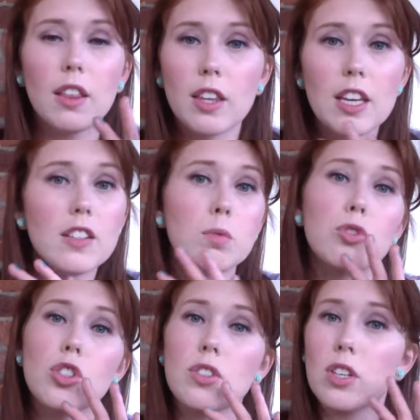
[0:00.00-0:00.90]
These
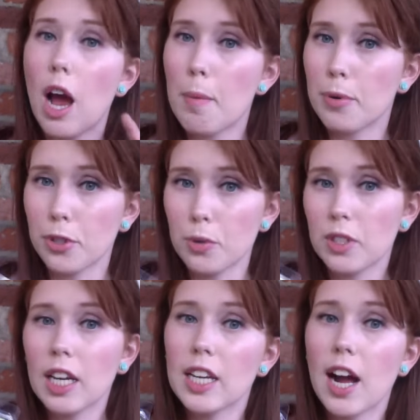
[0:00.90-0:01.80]
will just stop
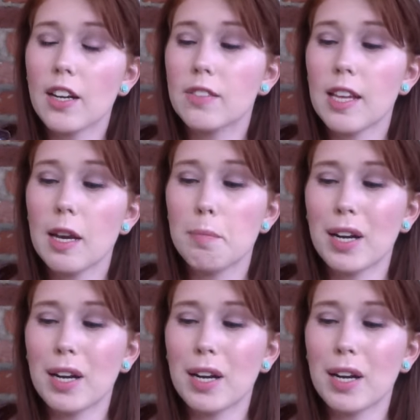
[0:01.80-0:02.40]
producing any kind of scent,